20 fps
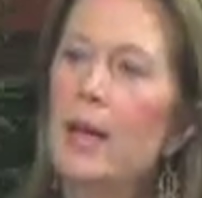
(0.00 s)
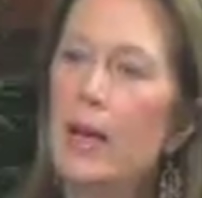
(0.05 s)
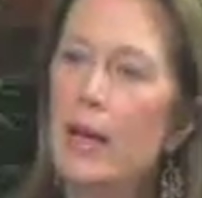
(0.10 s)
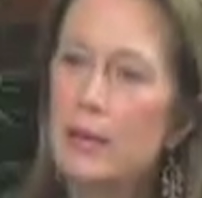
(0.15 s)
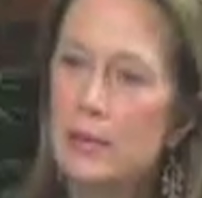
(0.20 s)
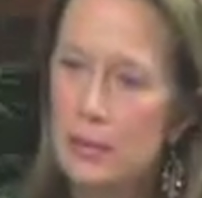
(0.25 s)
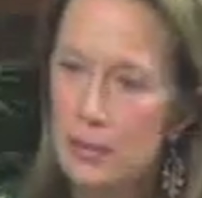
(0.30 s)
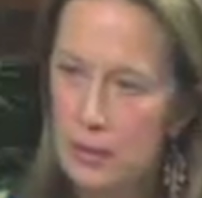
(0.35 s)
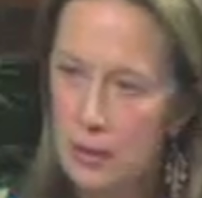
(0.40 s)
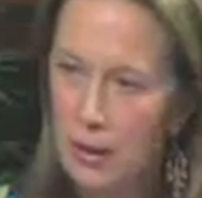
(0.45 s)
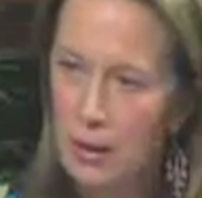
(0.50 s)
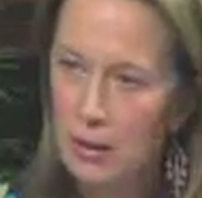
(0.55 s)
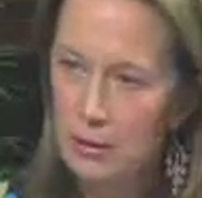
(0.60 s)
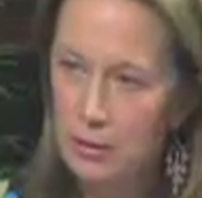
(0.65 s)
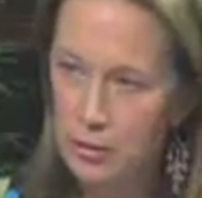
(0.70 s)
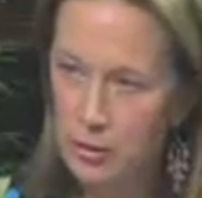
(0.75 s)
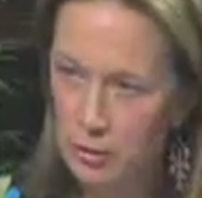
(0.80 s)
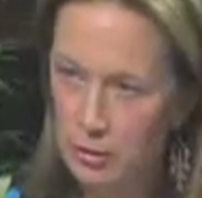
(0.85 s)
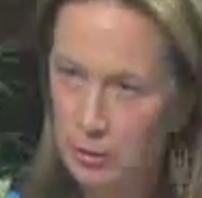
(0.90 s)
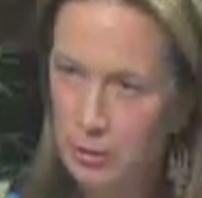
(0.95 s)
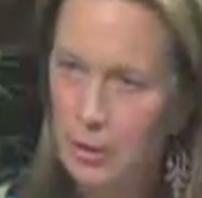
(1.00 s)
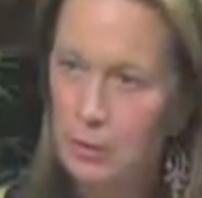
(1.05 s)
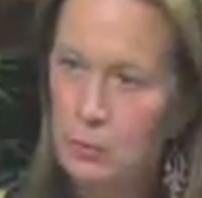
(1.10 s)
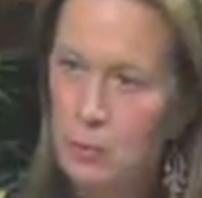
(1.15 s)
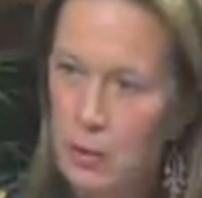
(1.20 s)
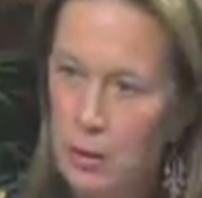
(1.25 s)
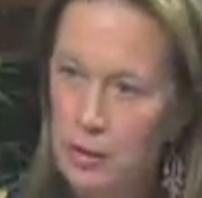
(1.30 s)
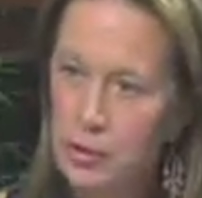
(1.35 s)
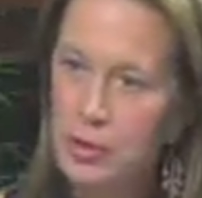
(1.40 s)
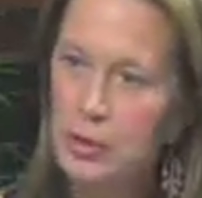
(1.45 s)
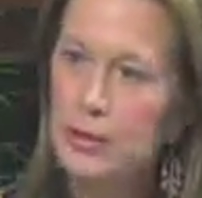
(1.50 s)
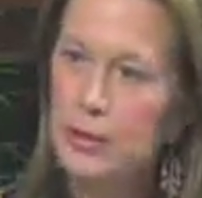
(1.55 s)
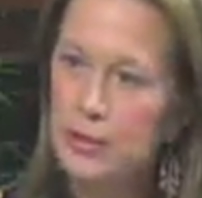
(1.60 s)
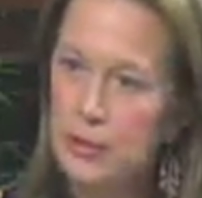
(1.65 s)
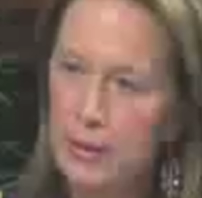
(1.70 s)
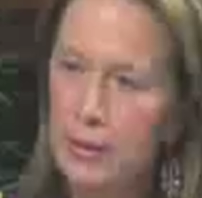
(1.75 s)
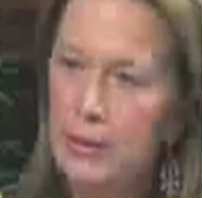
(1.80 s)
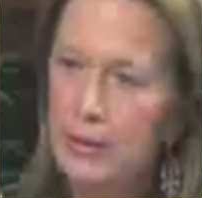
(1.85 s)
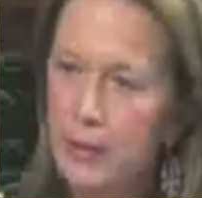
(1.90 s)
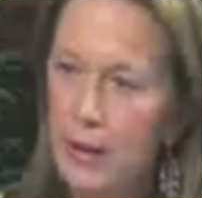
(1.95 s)
as a culture in
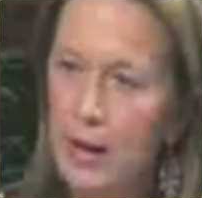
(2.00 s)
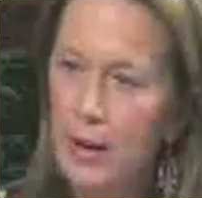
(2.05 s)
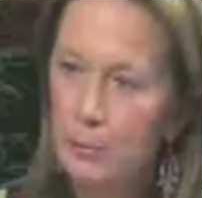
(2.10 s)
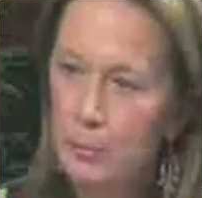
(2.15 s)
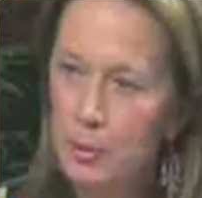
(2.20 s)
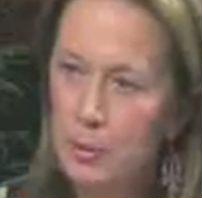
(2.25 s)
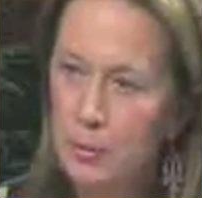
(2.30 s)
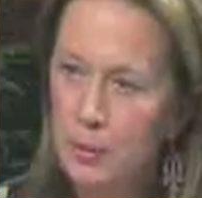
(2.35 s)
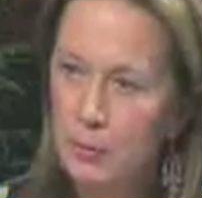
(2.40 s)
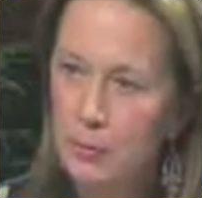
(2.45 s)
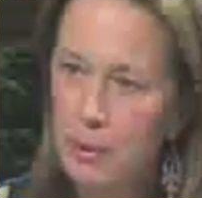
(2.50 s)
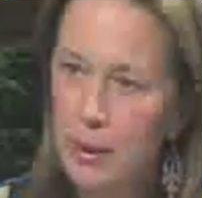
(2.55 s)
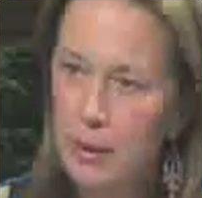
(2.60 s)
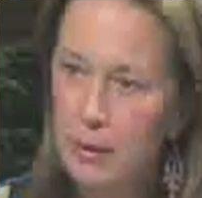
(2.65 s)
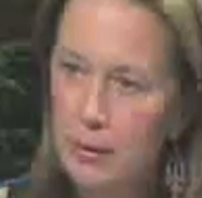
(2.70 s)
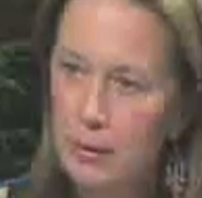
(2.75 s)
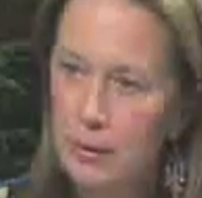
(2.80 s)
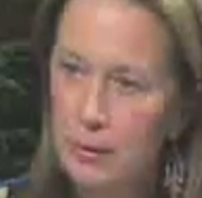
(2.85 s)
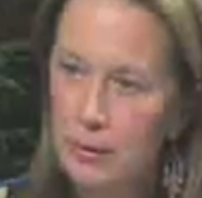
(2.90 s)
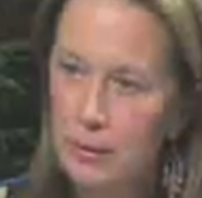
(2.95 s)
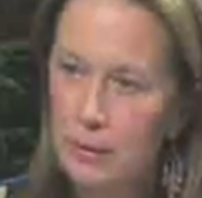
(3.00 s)
Washington, adapt to it better?